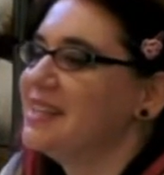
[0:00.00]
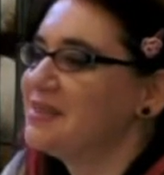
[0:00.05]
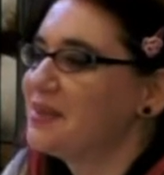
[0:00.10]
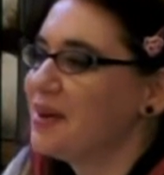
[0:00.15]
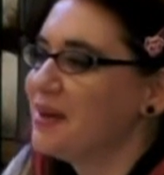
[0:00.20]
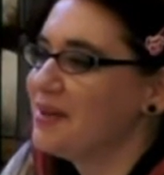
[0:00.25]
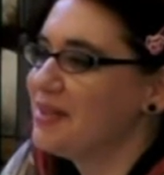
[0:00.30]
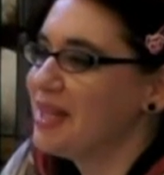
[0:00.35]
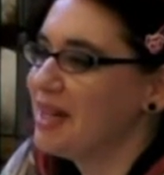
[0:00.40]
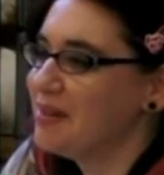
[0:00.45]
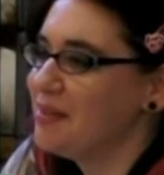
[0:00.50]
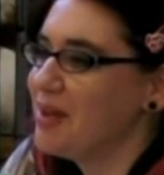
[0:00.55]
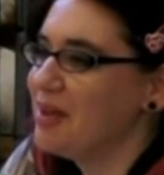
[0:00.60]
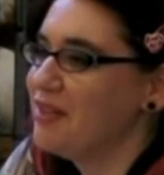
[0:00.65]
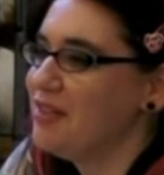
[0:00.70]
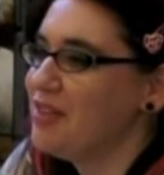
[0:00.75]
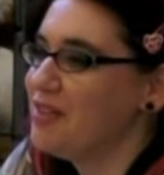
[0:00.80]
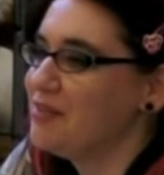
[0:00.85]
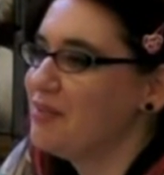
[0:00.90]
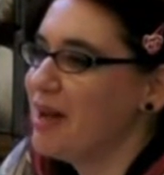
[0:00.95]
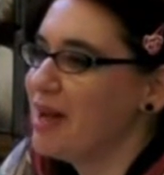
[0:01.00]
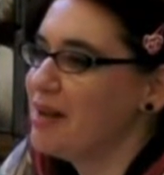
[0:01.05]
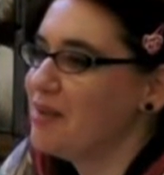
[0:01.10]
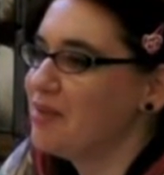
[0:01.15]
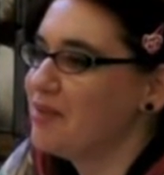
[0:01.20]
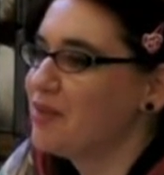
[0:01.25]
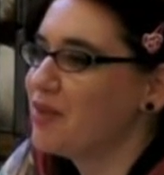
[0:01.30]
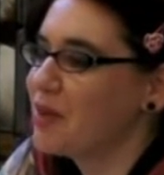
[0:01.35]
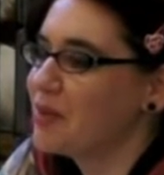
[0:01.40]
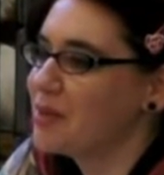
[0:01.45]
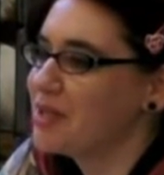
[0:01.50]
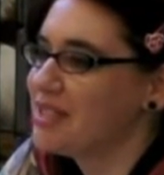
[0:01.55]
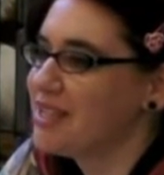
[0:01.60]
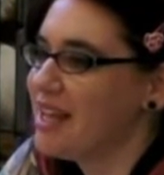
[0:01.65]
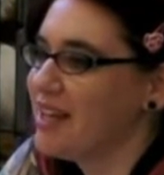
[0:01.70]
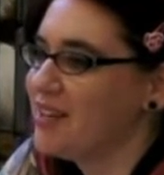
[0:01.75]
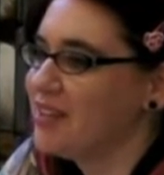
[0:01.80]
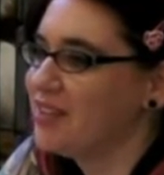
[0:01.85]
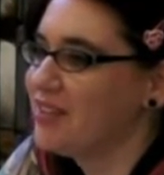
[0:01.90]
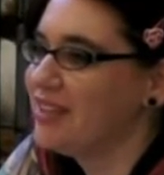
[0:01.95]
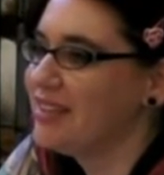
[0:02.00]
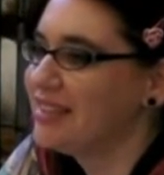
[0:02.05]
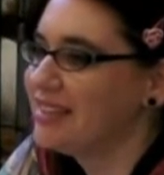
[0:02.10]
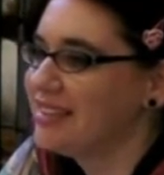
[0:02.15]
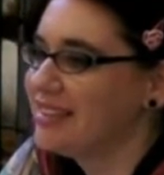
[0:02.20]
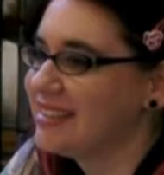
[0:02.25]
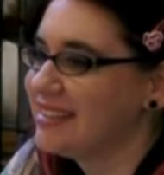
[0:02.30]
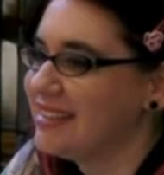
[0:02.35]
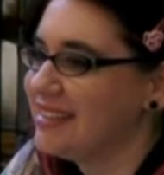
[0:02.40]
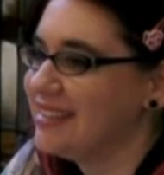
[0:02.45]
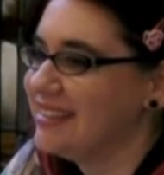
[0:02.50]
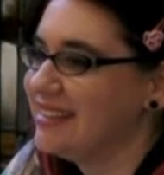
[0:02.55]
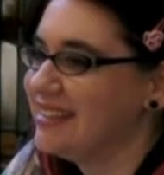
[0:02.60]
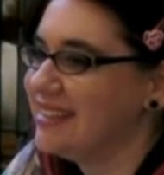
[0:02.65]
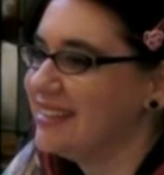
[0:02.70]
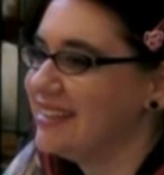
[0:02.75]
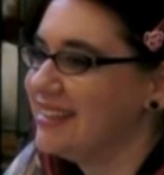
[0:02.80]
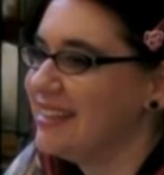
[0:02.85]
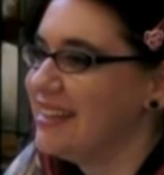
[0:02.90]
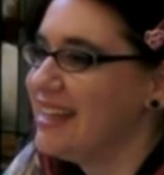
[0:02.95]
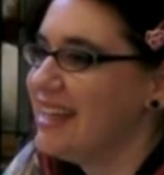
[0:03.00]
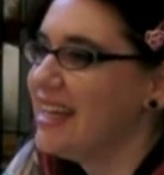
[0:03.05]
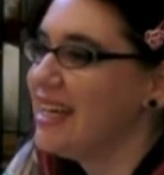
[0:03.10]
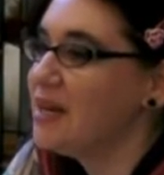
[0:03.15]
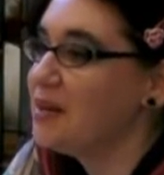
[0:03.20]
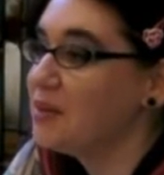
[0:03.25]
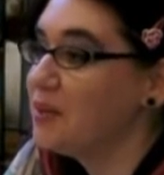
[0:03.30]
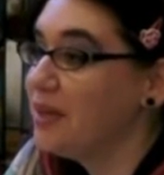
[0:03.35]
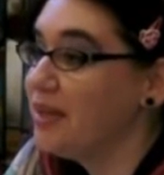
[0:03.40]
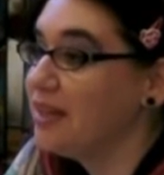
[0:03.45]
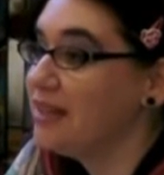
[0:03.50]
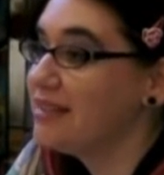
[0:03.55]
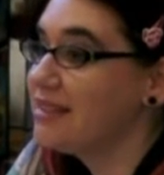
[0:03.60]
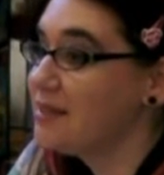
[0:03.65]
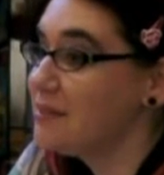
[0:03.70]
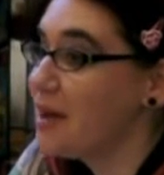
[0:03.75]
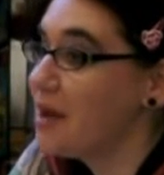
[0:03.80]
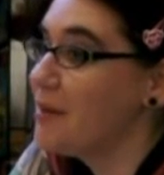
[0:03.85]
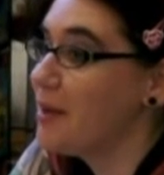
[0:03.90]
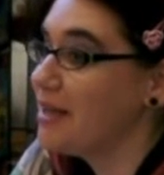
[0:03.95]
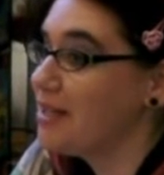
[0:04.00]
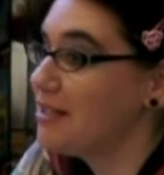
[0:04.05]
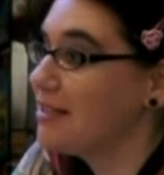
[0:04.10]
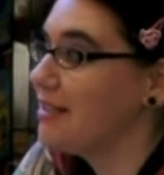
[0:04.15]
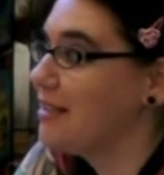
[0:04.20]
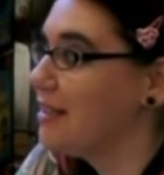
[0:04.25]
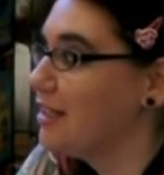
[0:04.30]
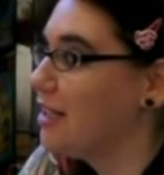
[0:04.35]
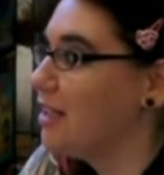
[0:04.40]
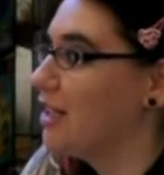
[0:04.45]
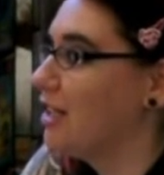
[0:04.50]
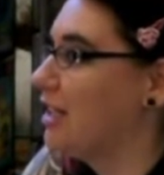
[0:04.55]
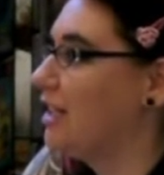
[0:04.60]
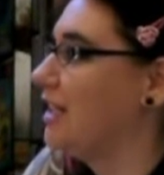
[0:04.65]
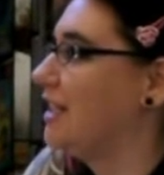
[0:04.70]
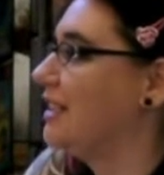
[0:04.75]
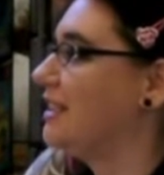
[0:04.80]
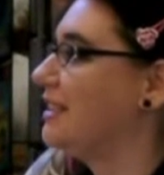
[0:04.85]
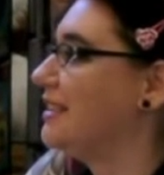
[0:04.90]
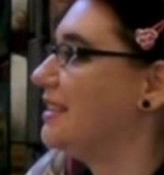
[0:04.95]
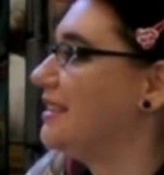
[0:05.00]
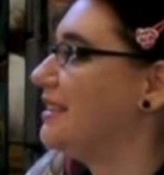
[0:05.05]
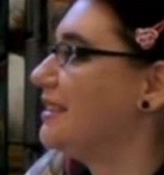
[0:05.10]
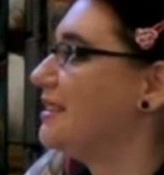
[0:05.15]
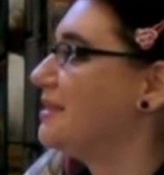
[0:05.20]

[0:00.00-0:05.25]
what I would tell my former self. It will somehow magically occur.